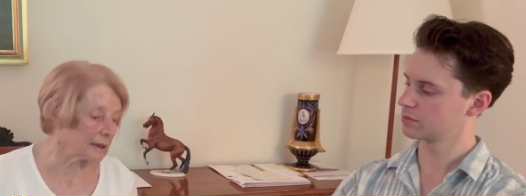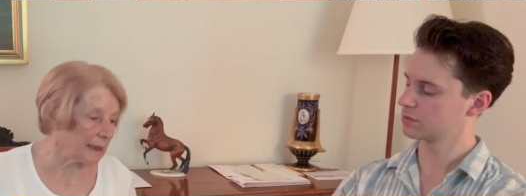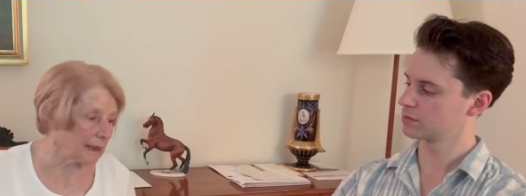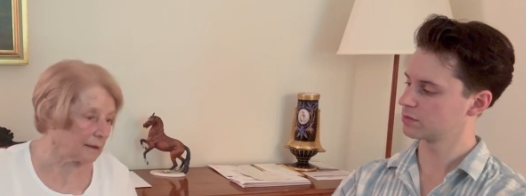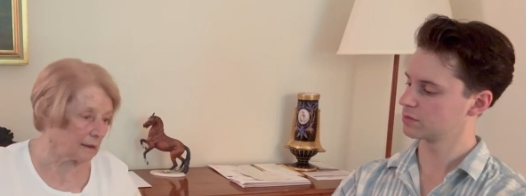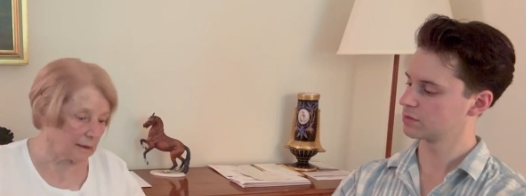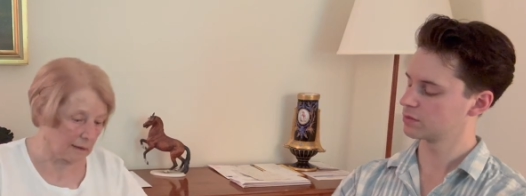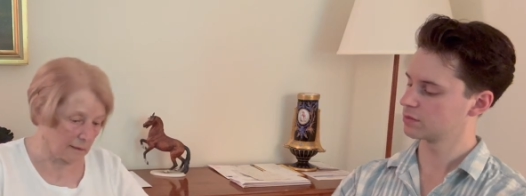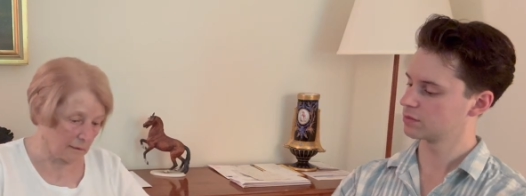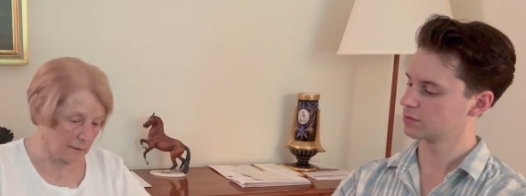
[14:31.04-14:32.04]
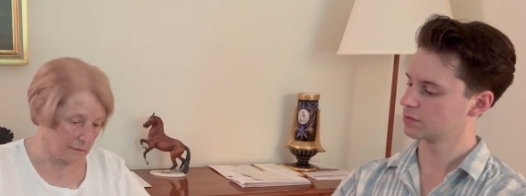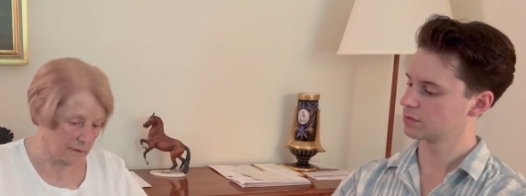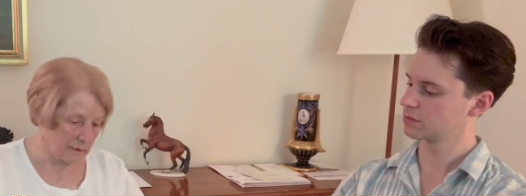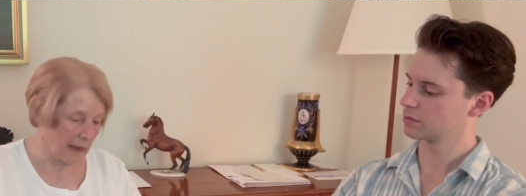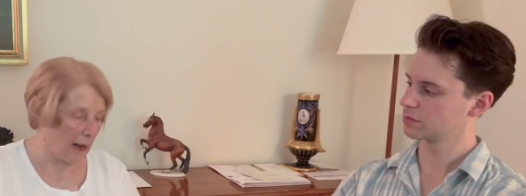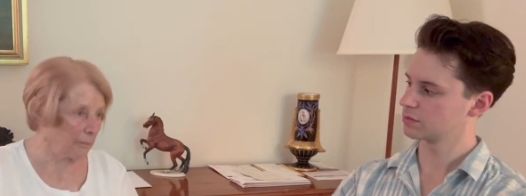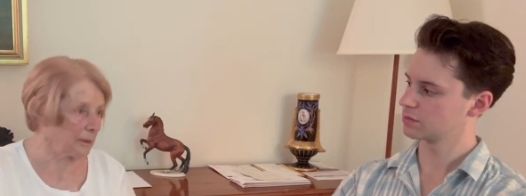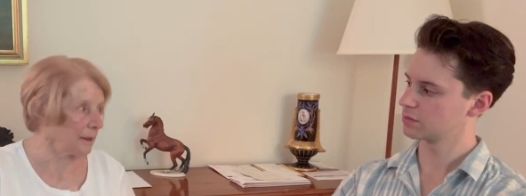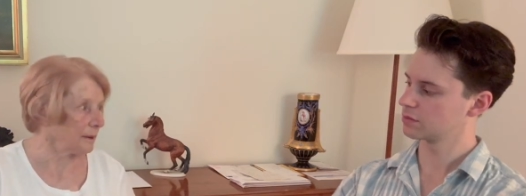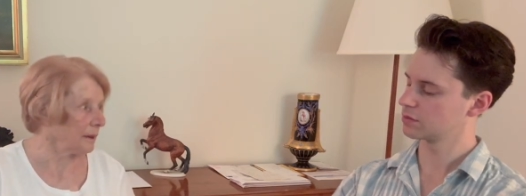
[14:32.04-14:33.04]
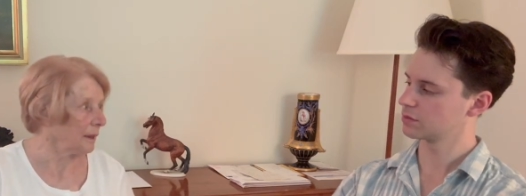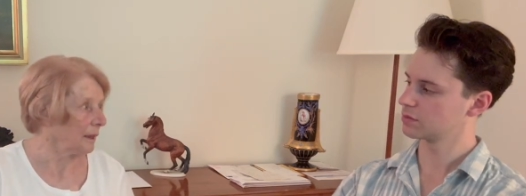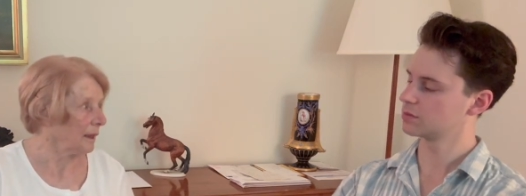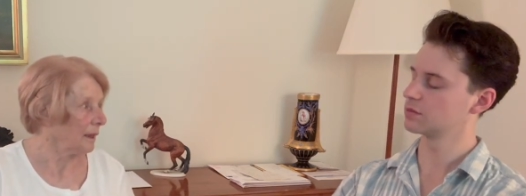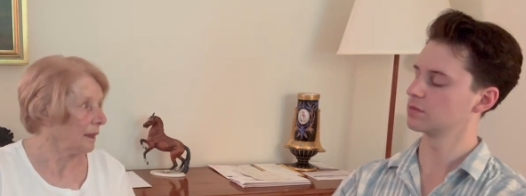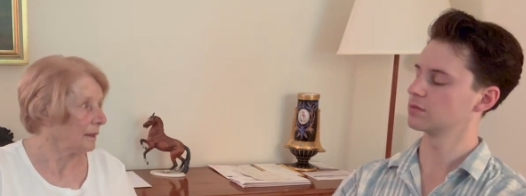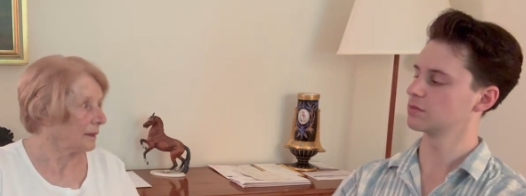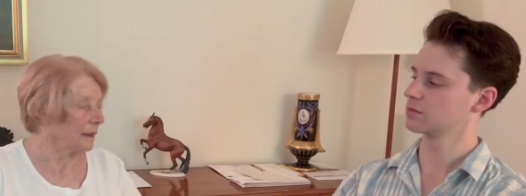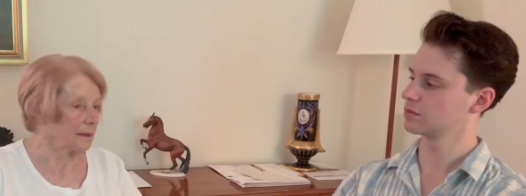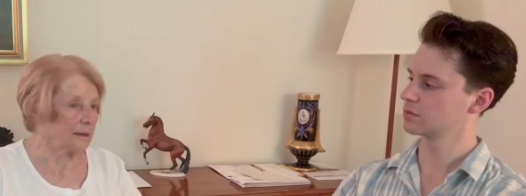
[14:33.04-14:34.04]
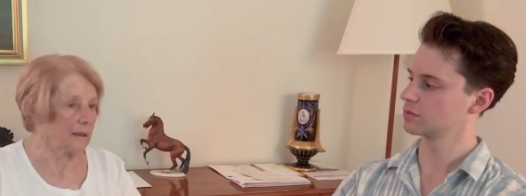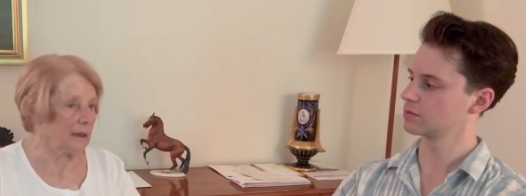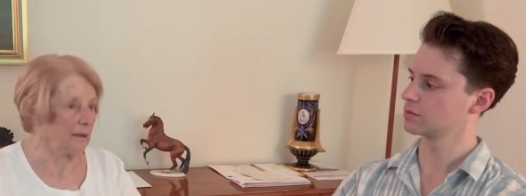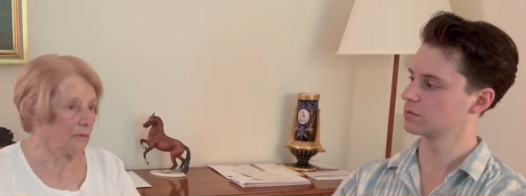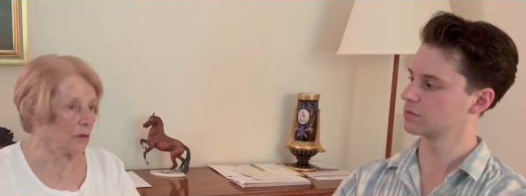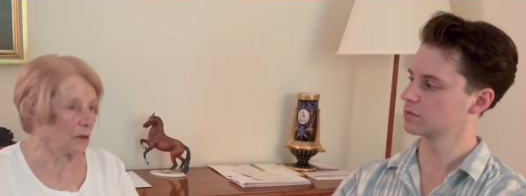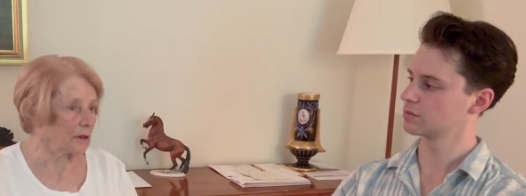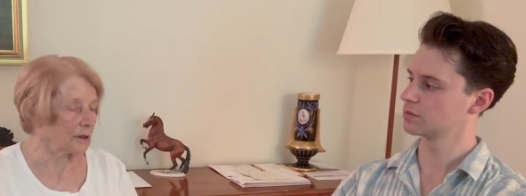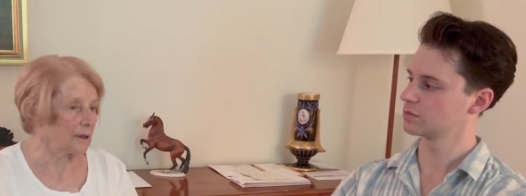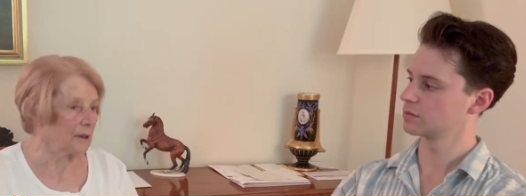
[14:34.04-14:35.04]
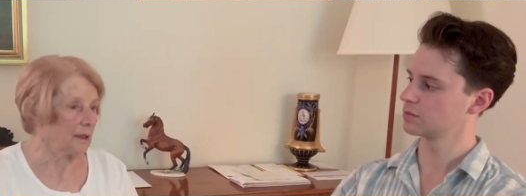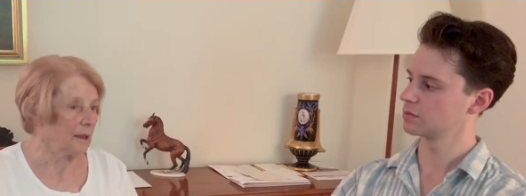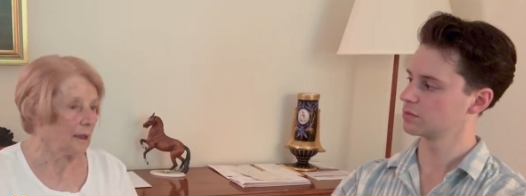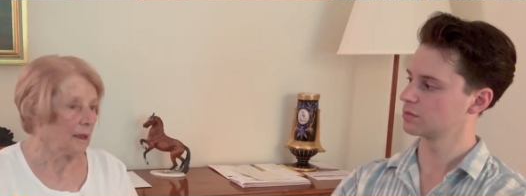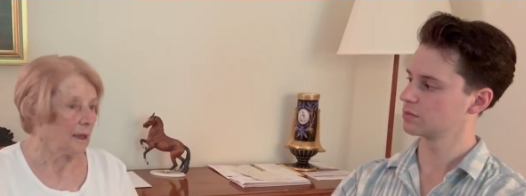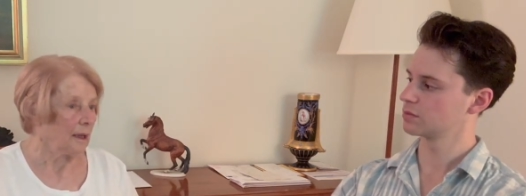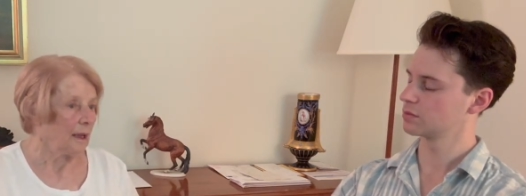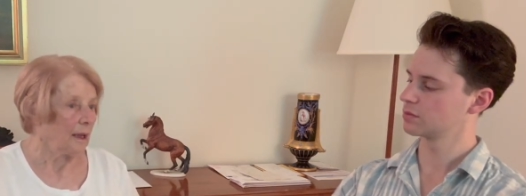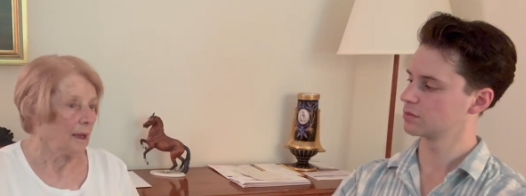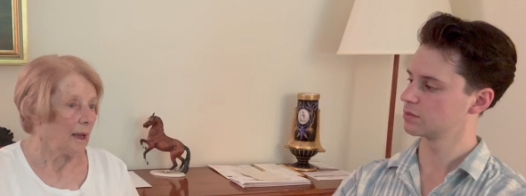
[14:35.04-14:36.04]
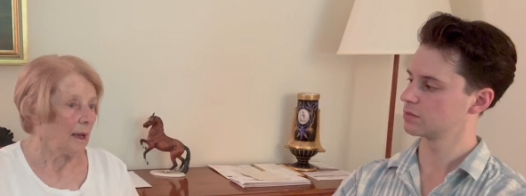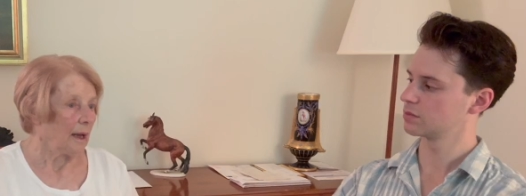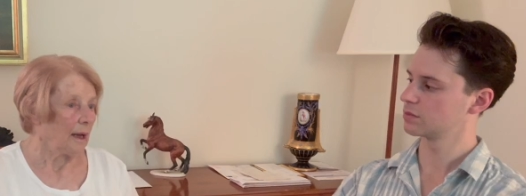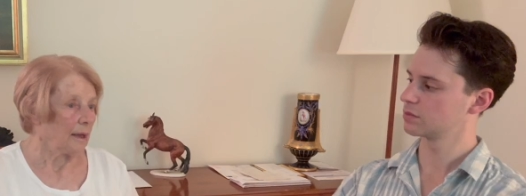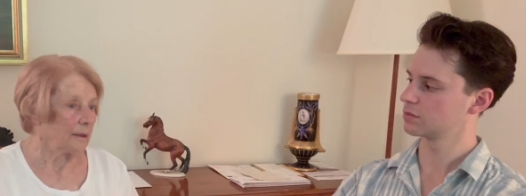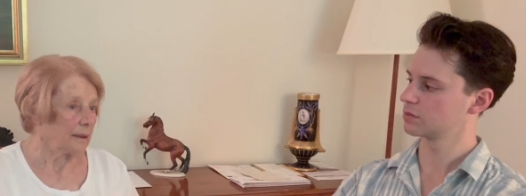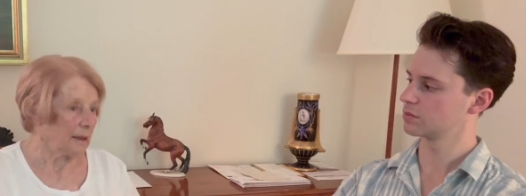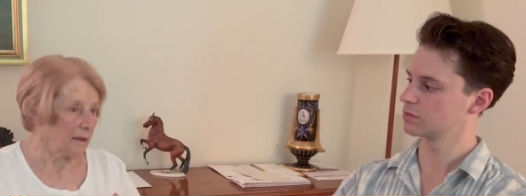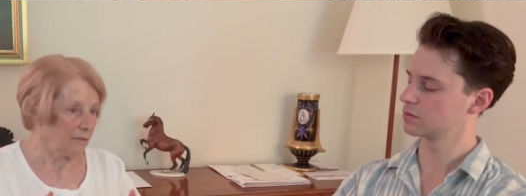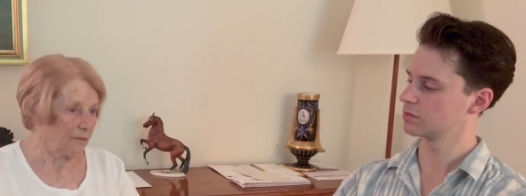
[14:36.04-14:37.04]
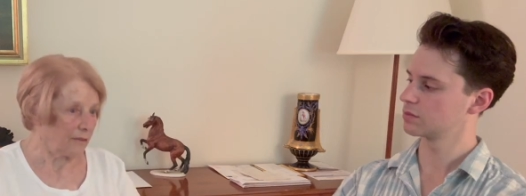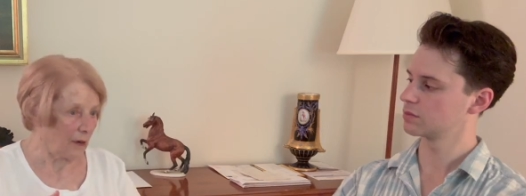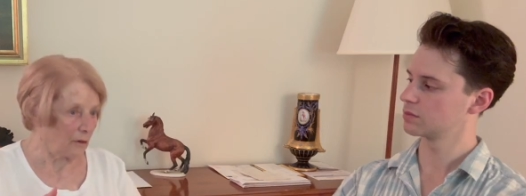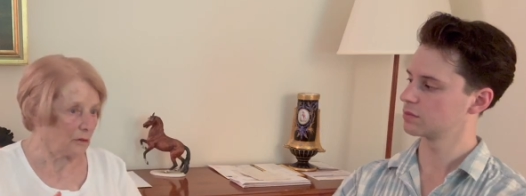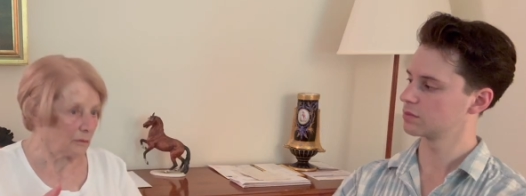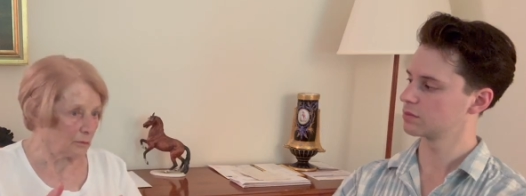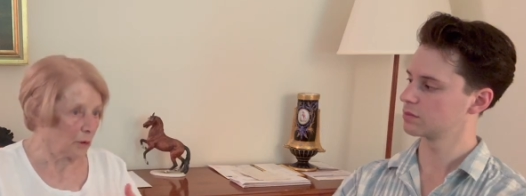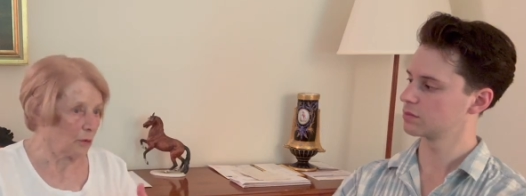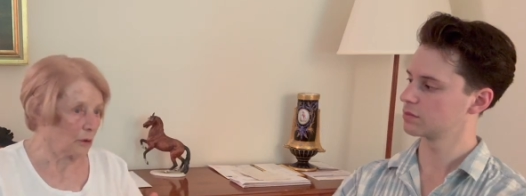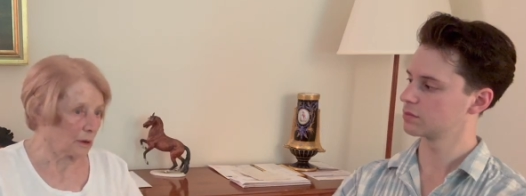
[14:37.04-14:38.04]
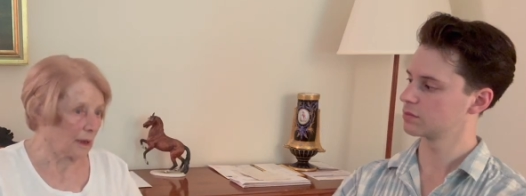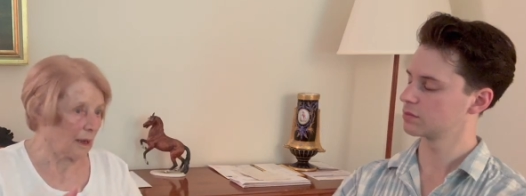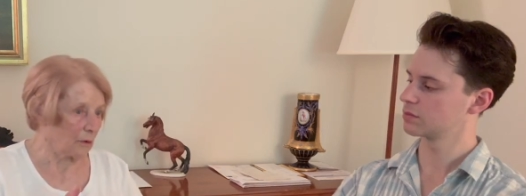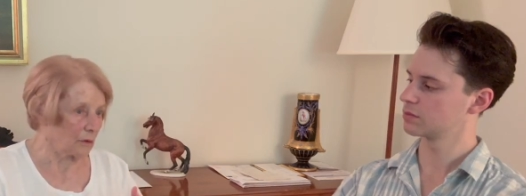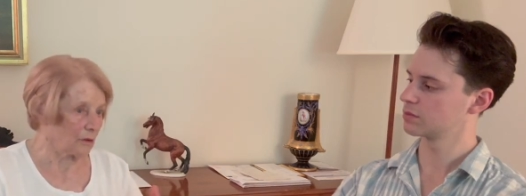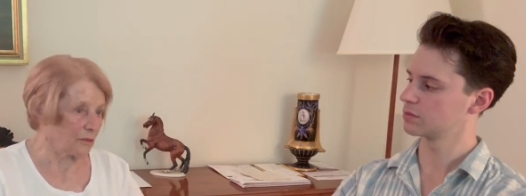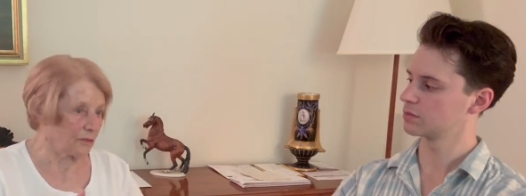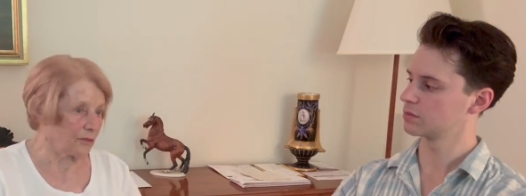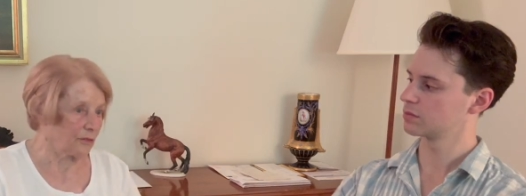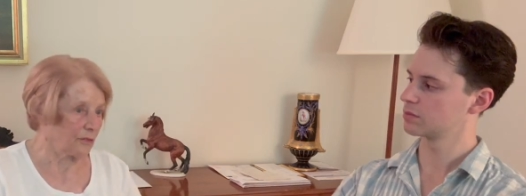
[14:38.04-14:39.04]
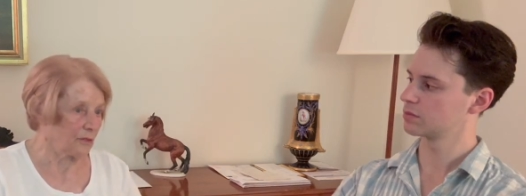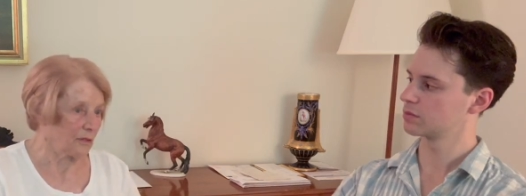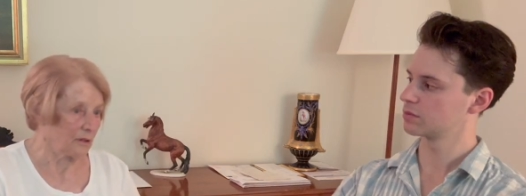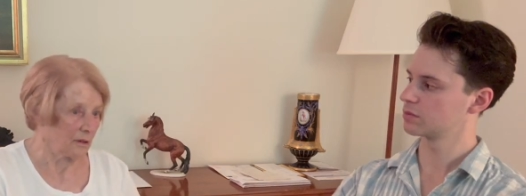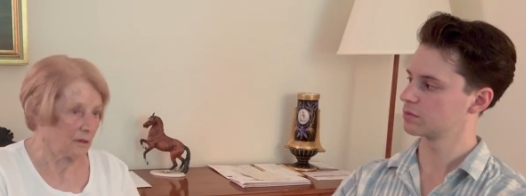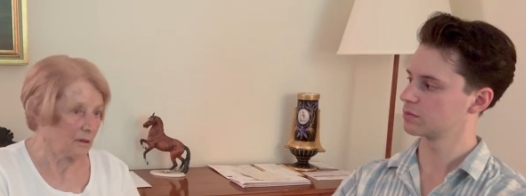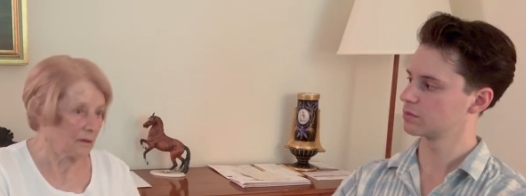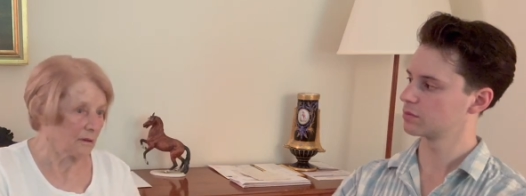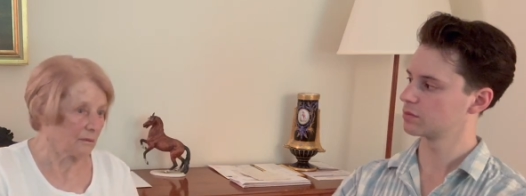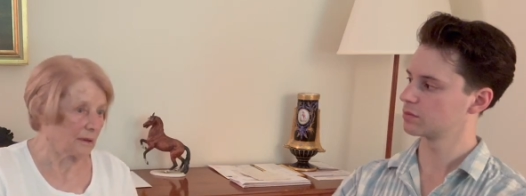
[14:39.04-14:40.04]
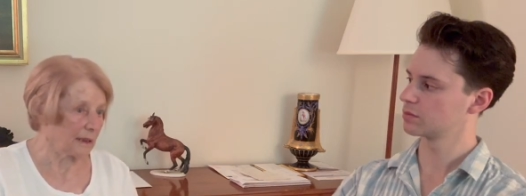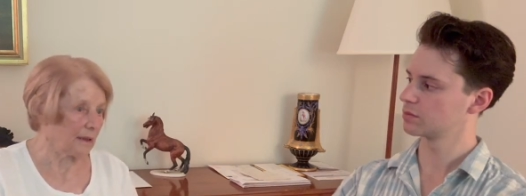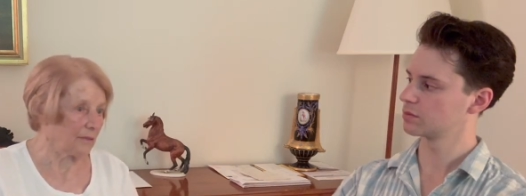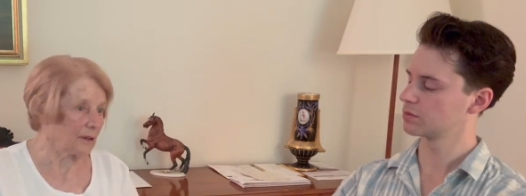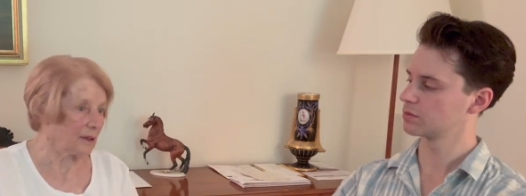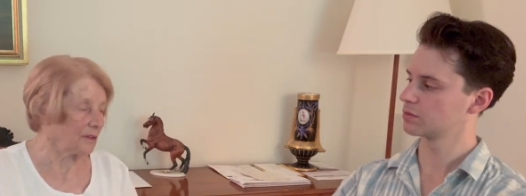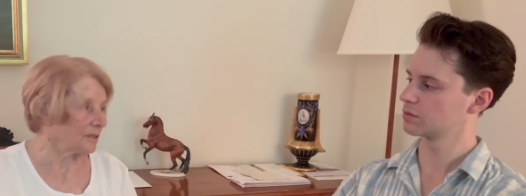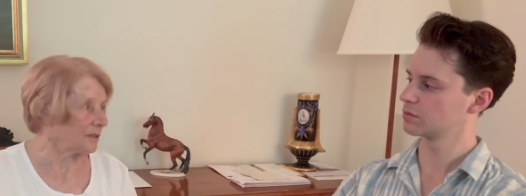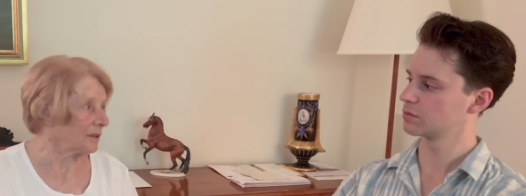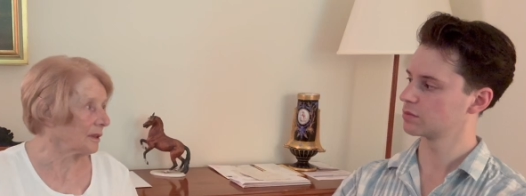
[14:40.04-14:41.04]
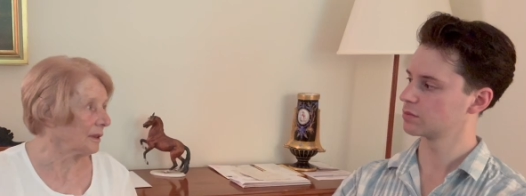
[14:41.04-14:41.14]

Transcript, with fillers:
Speaker 1: had a little tablet mm. that he worked and he found more out of whatever is